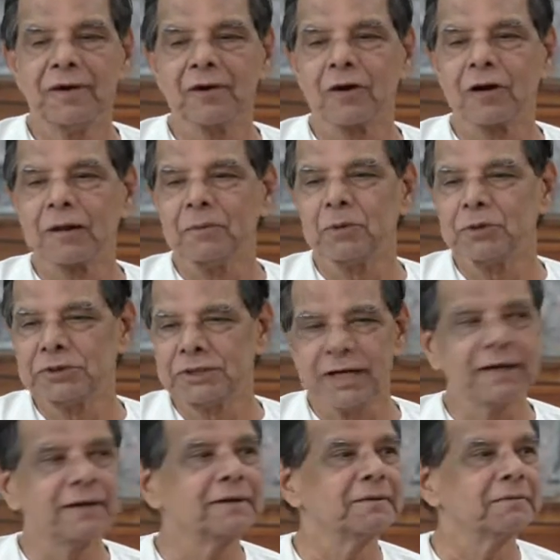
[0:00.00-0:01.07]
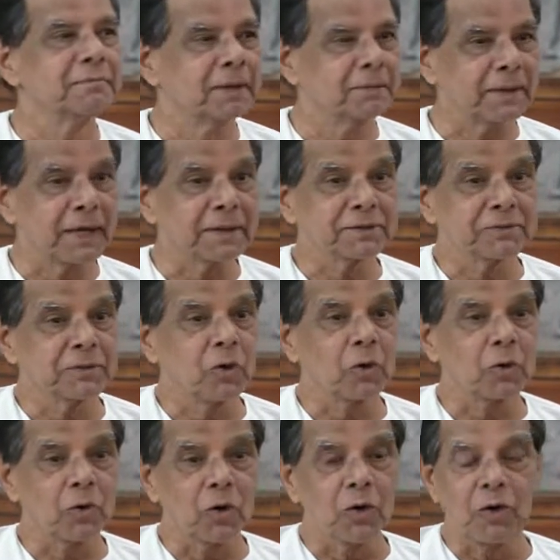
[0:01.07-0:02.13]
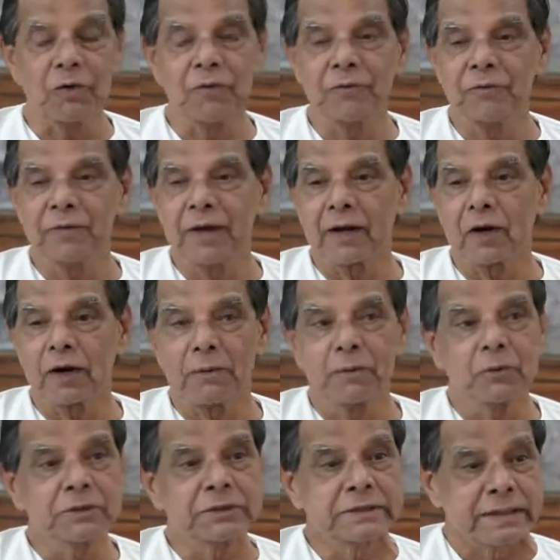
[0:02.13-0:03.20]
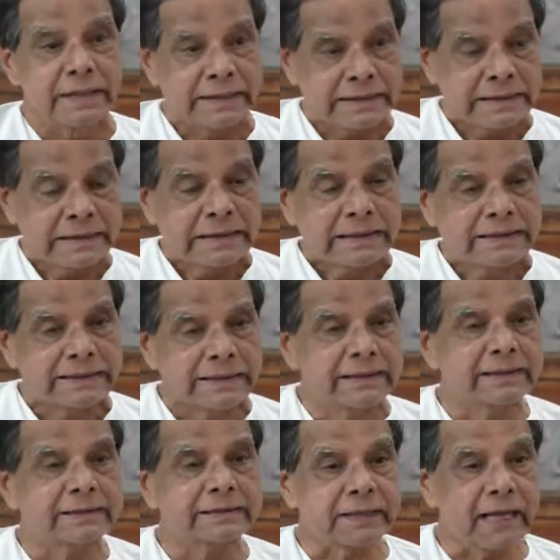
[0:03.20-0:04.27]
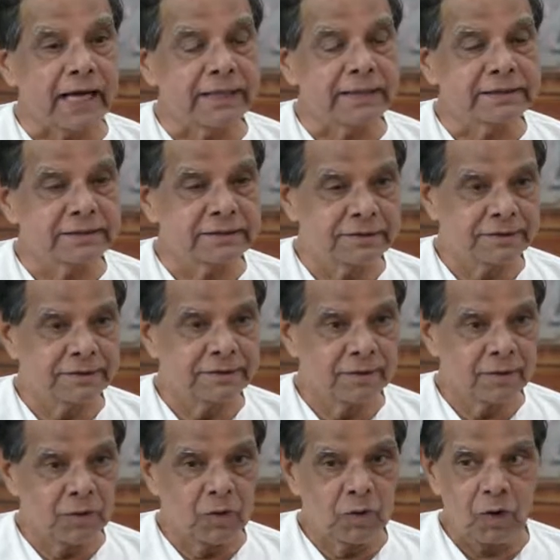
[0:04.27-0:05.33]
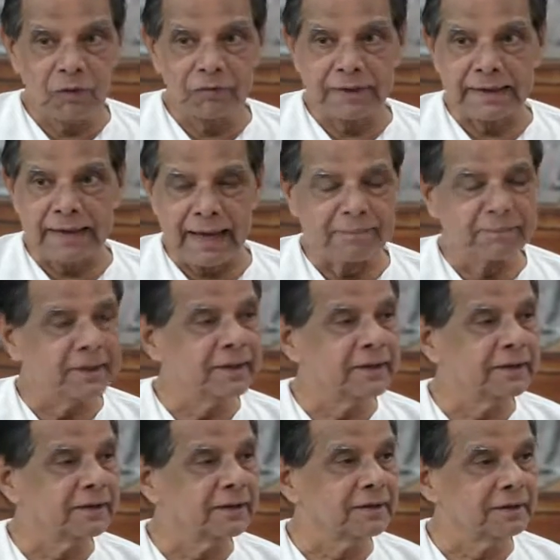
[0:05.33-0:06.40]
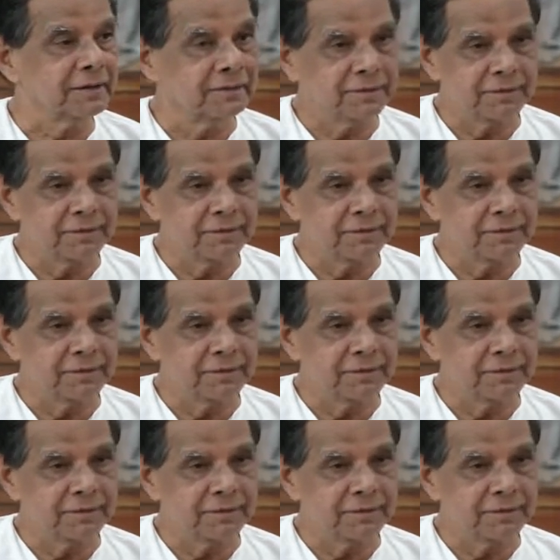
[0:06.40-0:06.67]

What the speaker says: are not able to see it, but perhaps we don't know, we are not able to see the signs of it happening here.